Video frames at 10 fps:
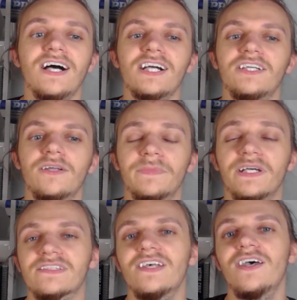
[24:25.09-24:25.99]
Lockdown
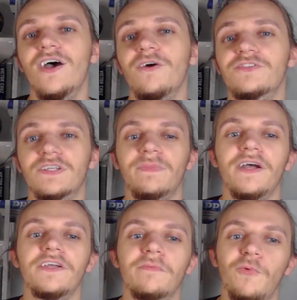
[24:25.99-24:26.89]
Bets, hosted
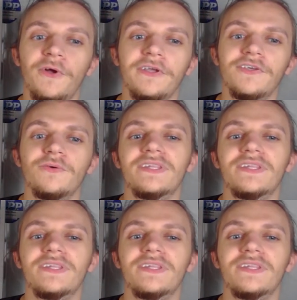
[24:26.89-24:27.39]
by your boy Q,